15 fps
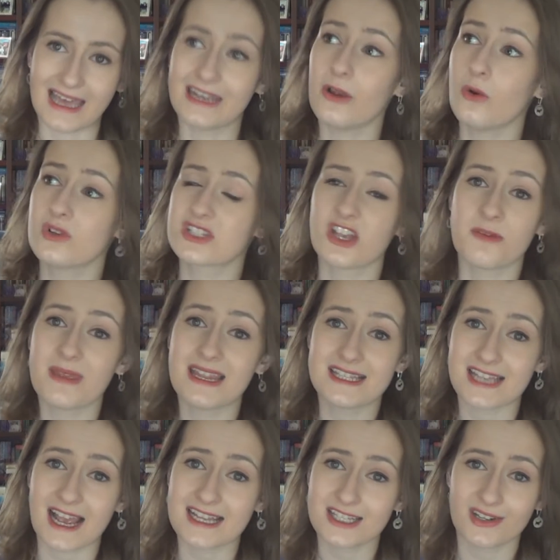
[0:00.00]
And it also
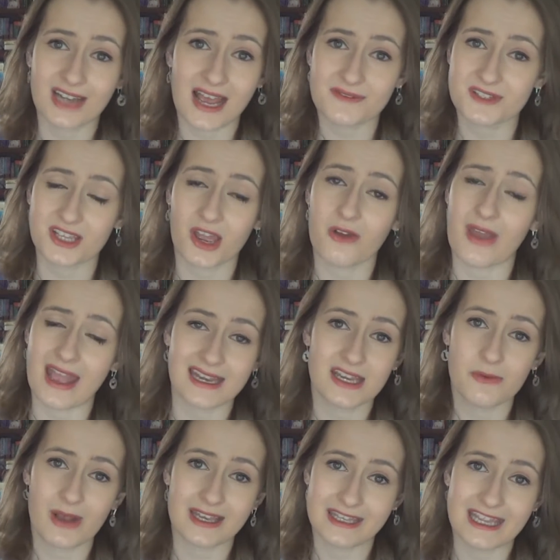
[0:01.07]
means that I don't have to go
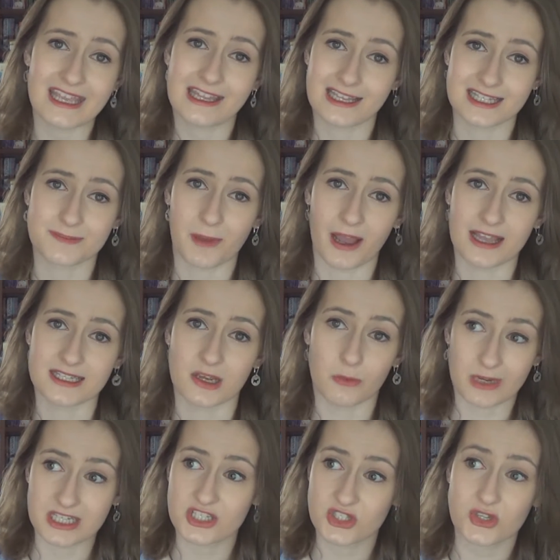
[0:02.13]
anywhere near the spider,
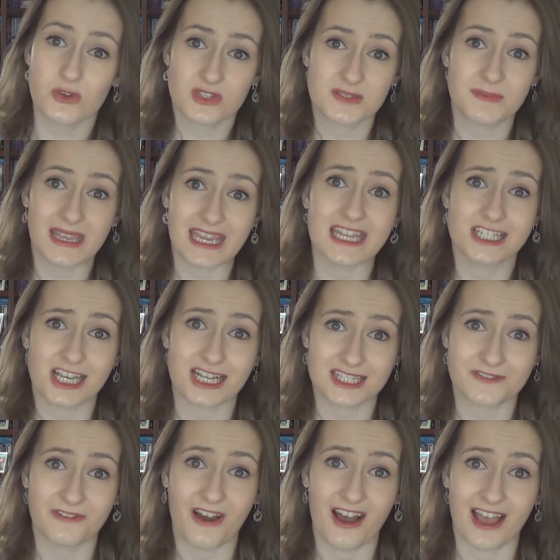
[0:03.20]
which suits me
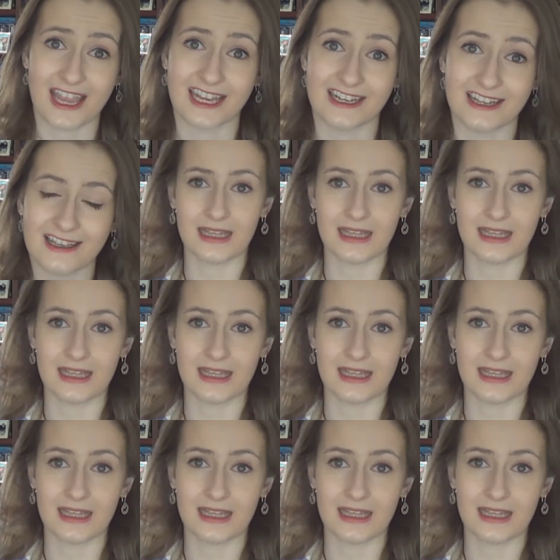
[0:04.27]
just fine.